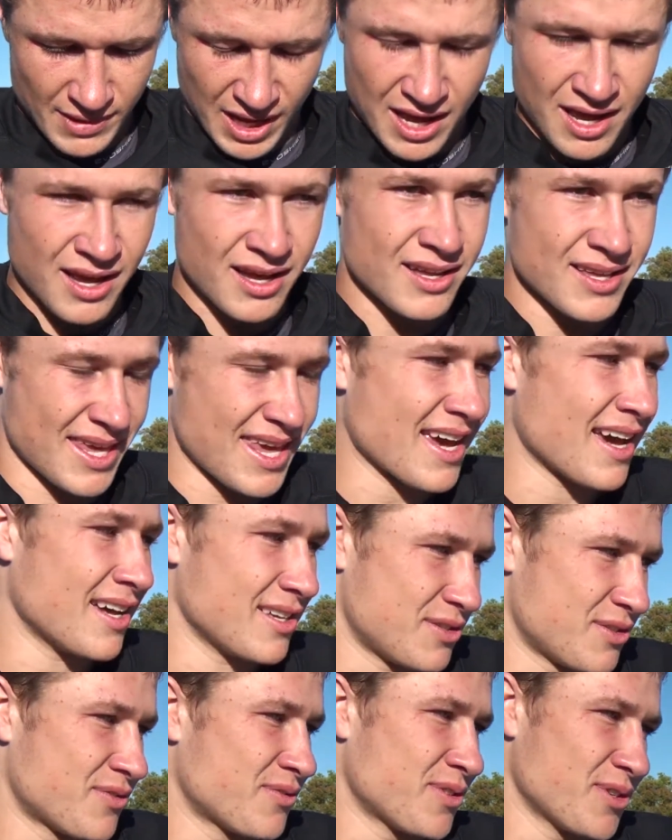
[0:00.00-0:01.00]
Oh,
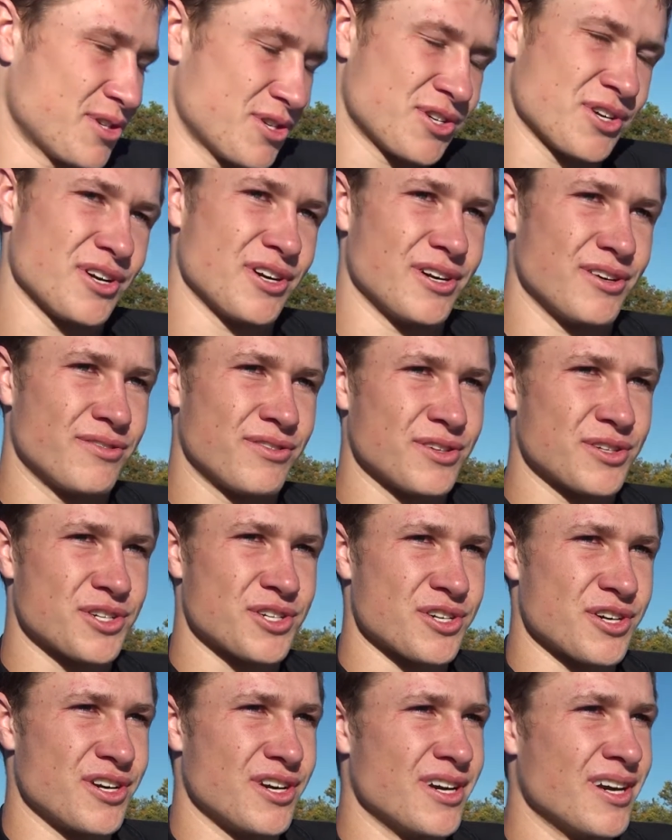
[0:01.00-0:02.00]
yes, for sure.
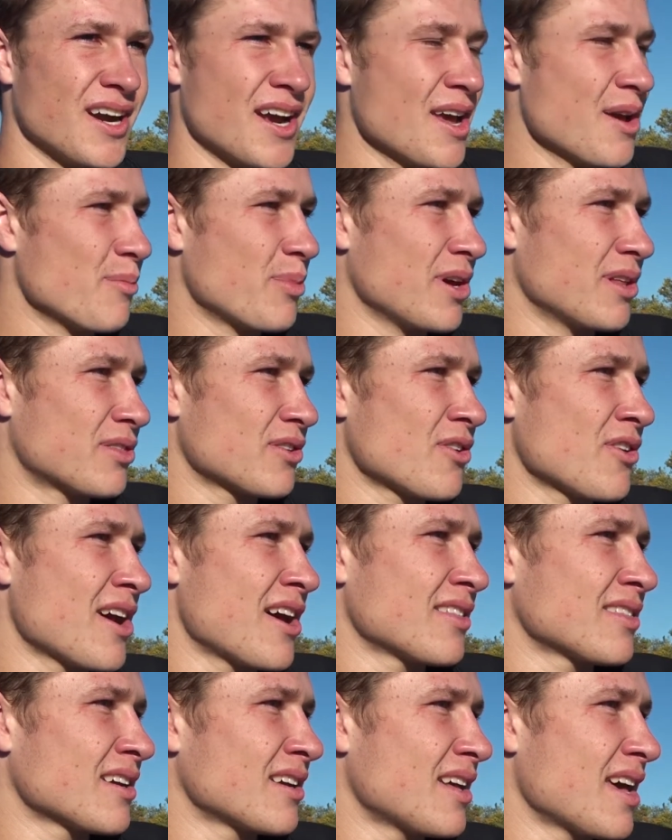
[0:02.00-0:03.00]
Being thrown
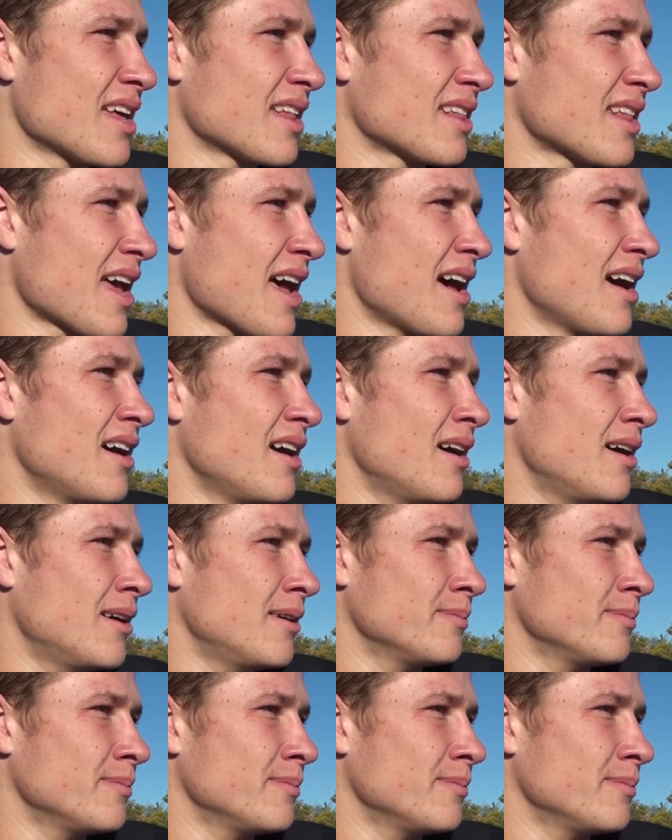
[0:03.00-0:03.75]
out there like that,